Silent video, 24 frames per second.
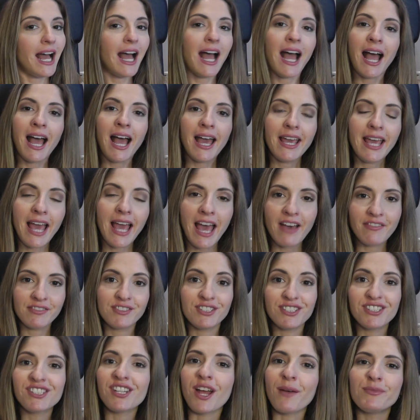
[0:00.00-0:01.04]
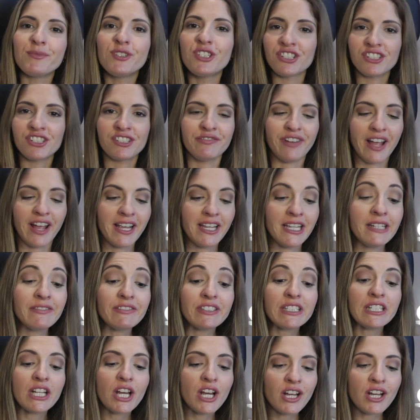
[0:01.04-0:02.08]
I have to stop justifying
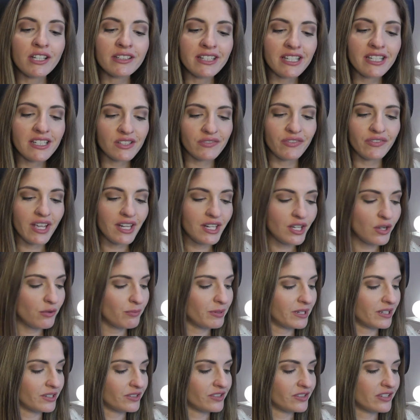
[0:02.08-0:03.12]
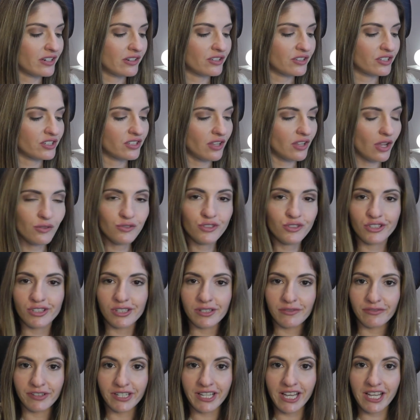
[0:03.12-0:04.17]
even on this video because there's no
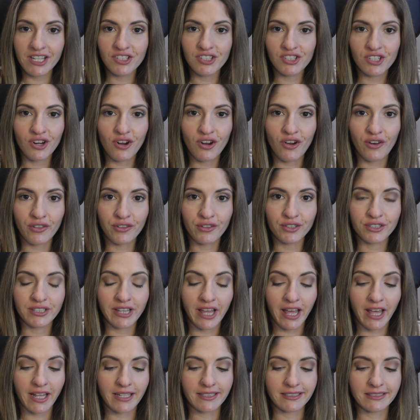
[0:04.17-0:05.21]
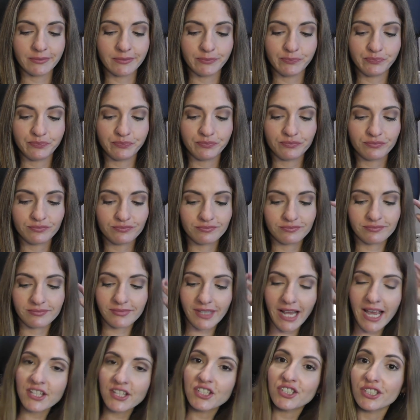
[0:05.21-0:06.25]
justification other than
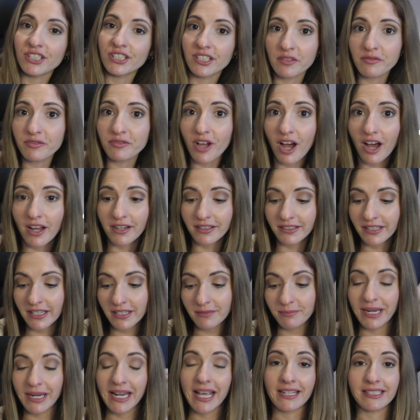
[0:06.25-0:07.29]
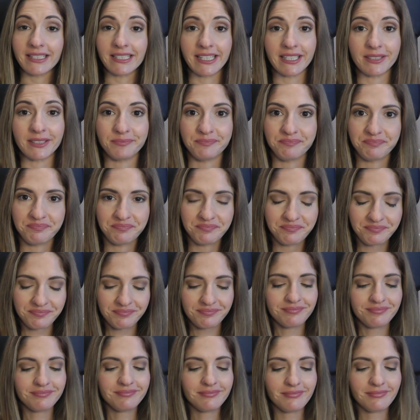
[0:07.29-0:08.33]
I shouldn't have gotten it, but I did.
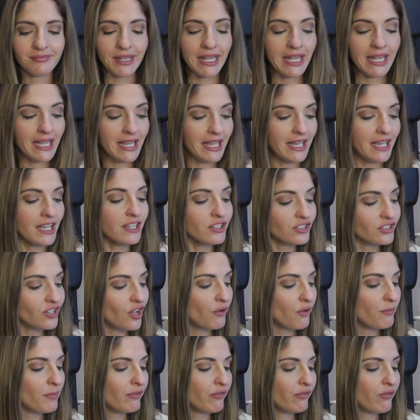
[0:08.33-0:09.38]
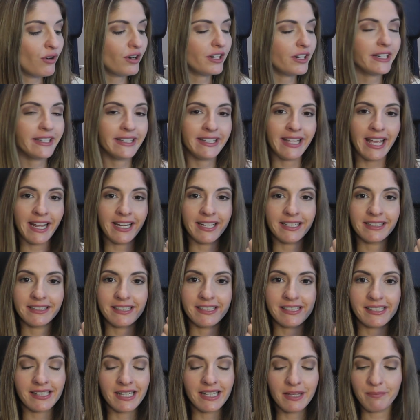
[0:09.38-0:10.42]
So before getting
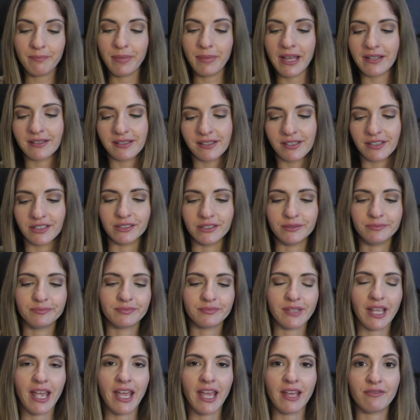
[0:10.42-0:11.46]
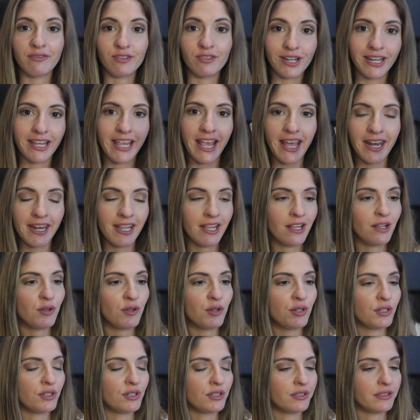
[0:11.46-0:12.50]
this lip pencil and
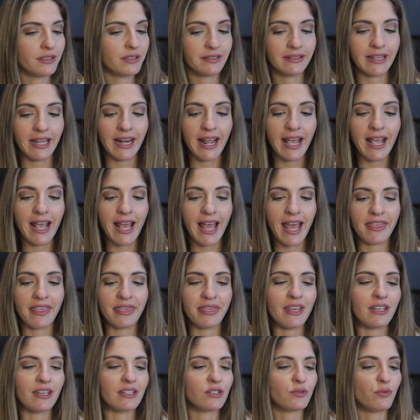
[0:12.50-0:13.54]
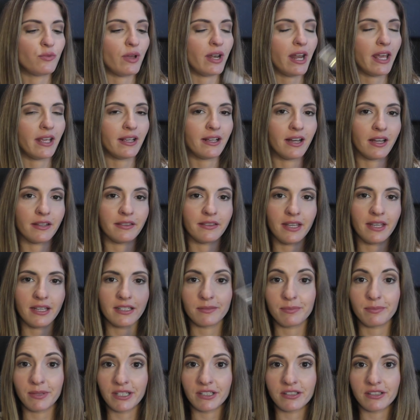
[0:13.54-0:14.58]
forgetting that I had this when I got
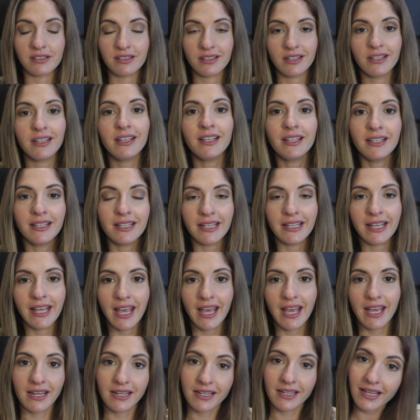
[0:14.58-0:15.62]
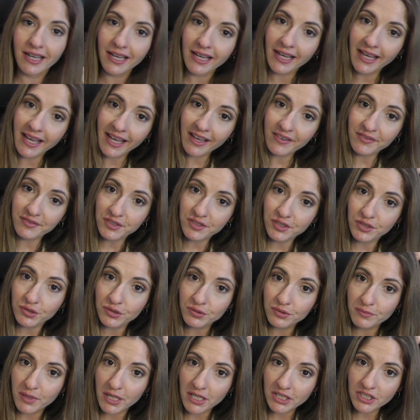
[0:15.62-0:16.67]
this, because again, I have
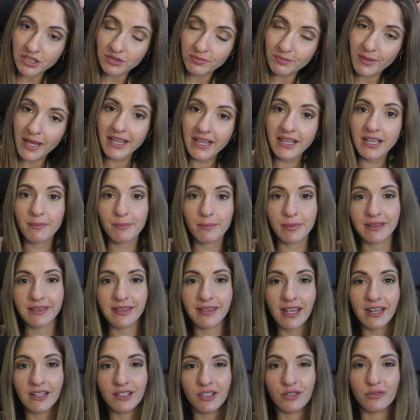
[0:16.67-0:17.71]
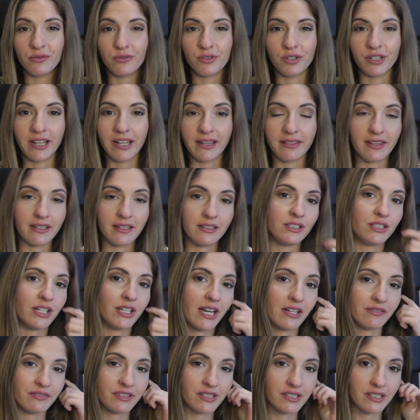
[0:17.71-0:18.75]
too much makeup and then you forget that you
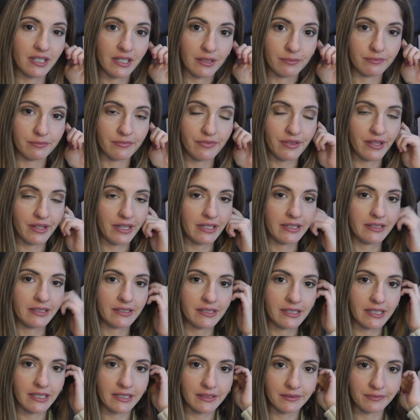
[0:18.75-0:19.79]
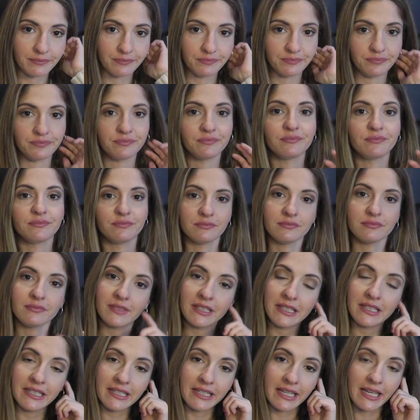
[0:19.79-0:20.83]
have some things and
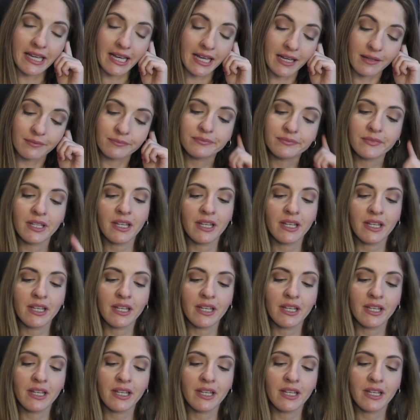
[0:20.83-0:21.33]
yeah.